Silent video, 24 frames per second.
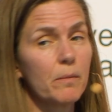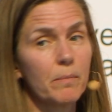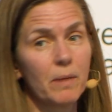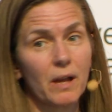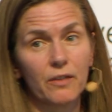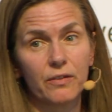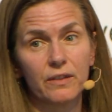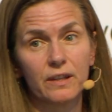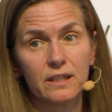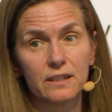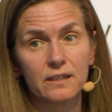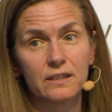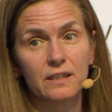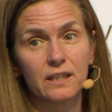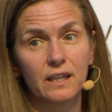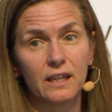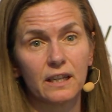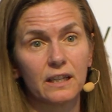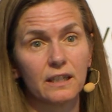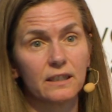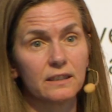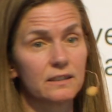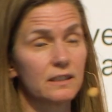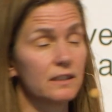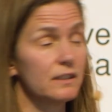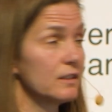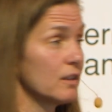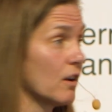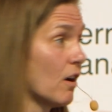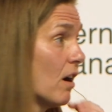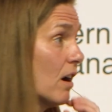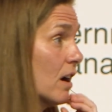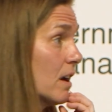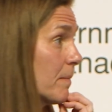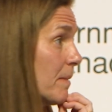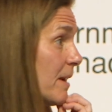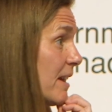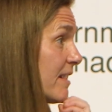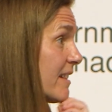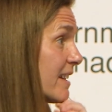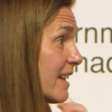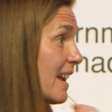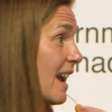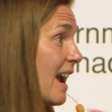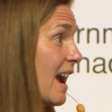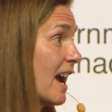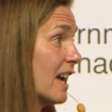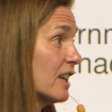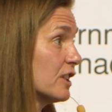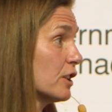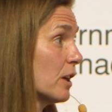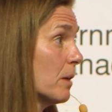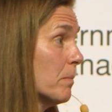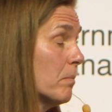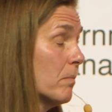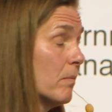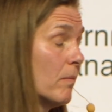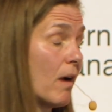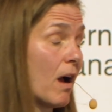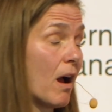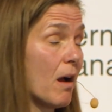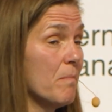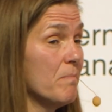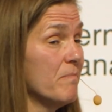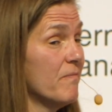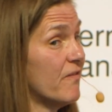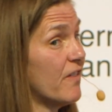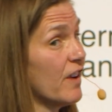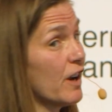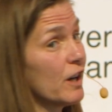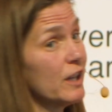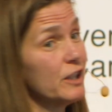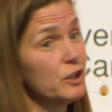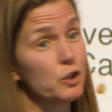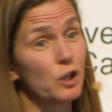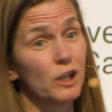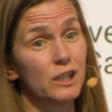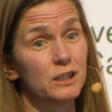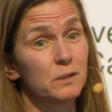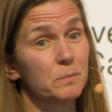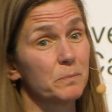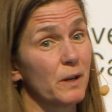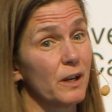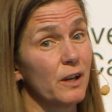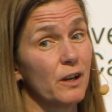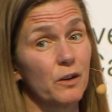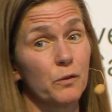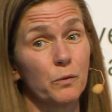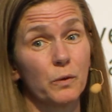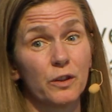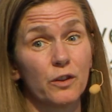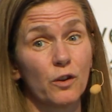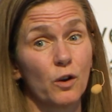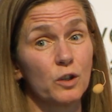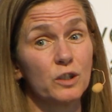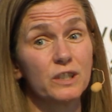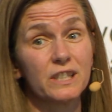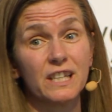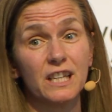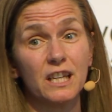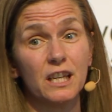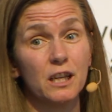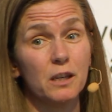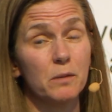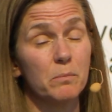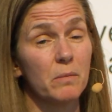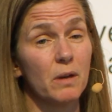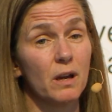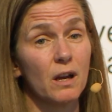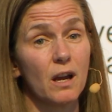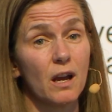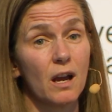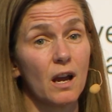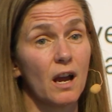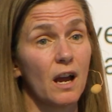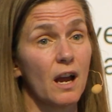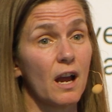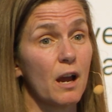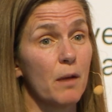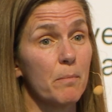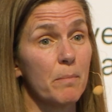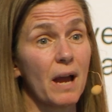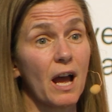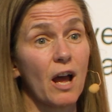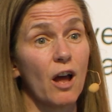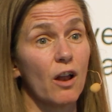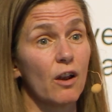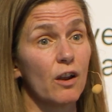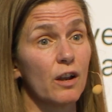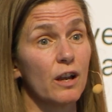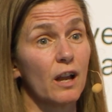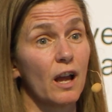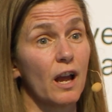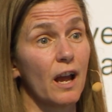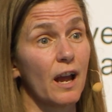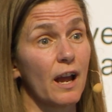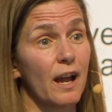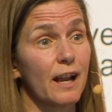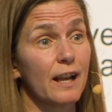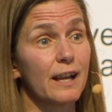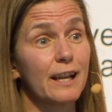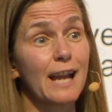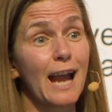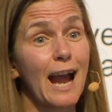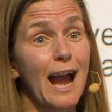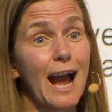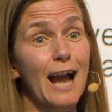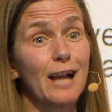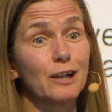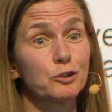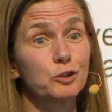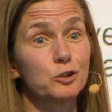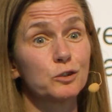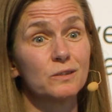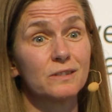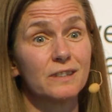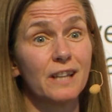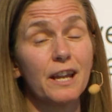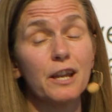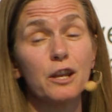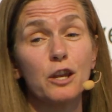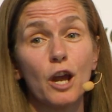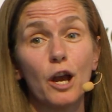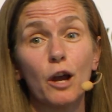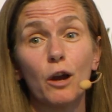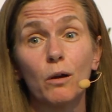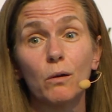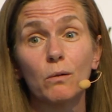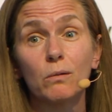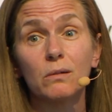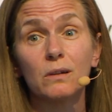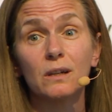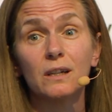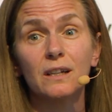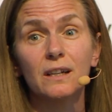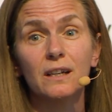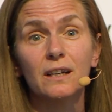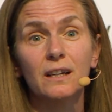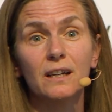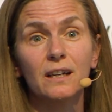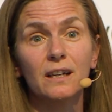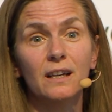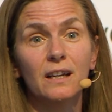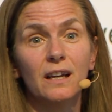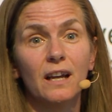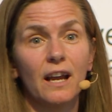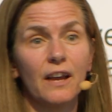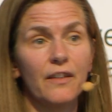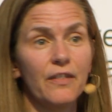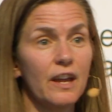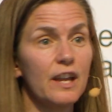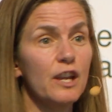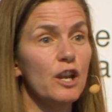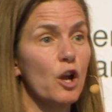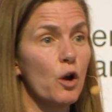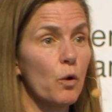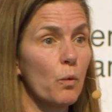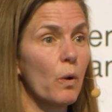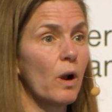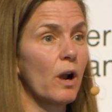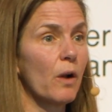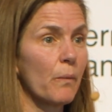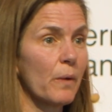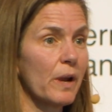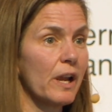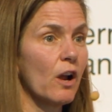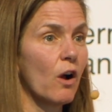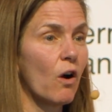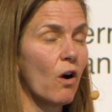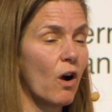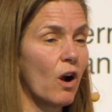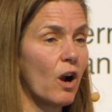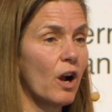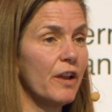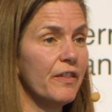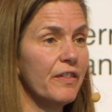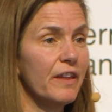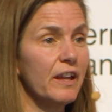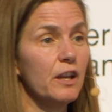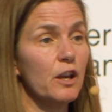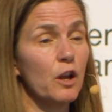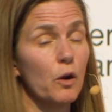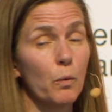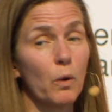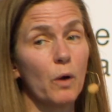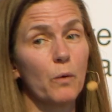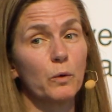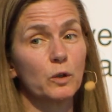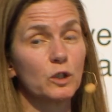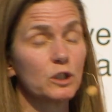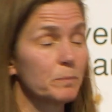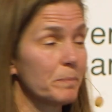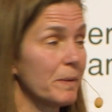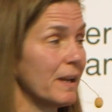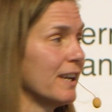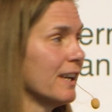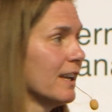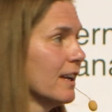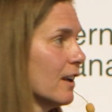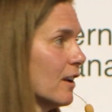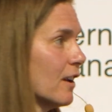about these things and talk about the cash. I'm I'm very transparent with our team uh, about uh, cash. They know and they know where we are and they know what we're spending